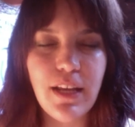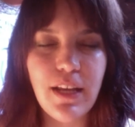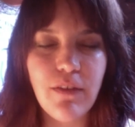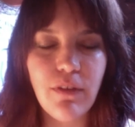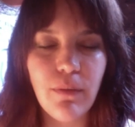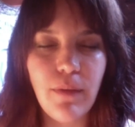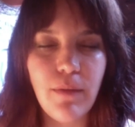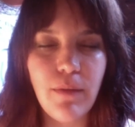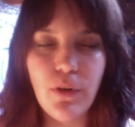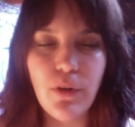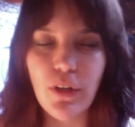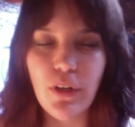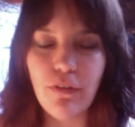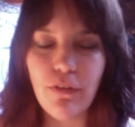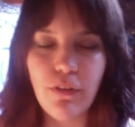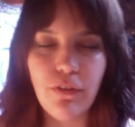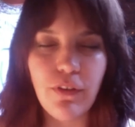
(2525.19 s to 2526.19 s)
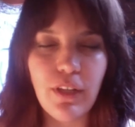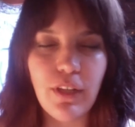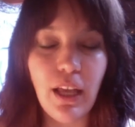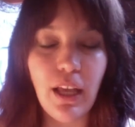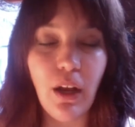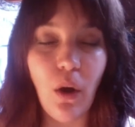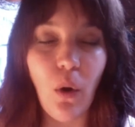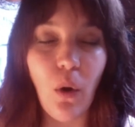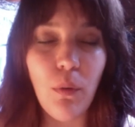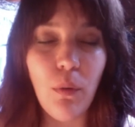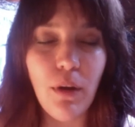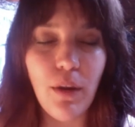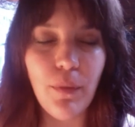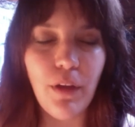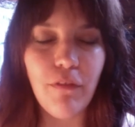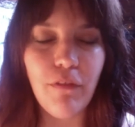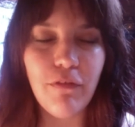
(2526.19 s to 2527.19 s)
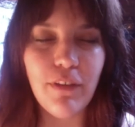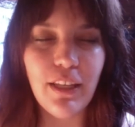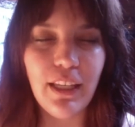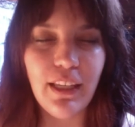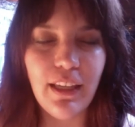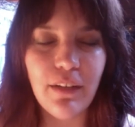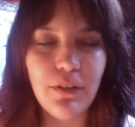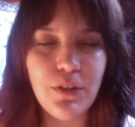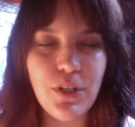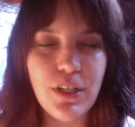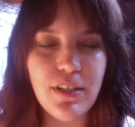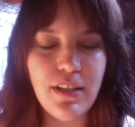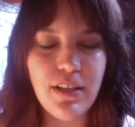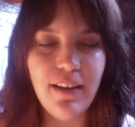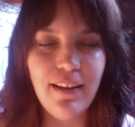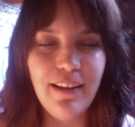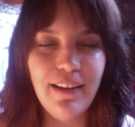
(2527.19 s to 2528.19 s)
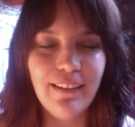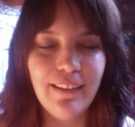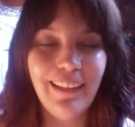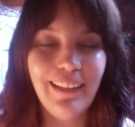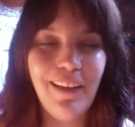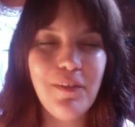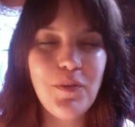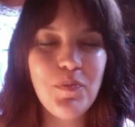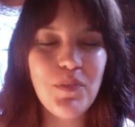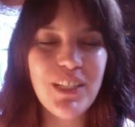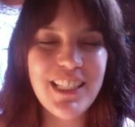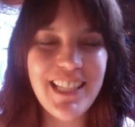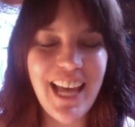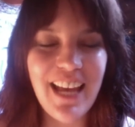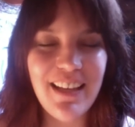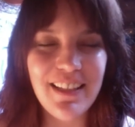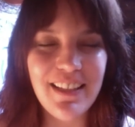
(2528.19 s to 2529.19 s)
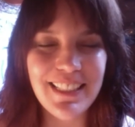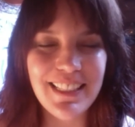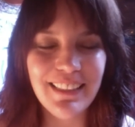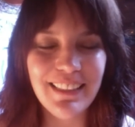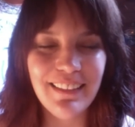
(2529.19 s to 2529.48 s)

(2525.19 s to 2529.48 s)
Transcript: And remember, if you feel like, oh, but I'm not feeling energies, loves pretend.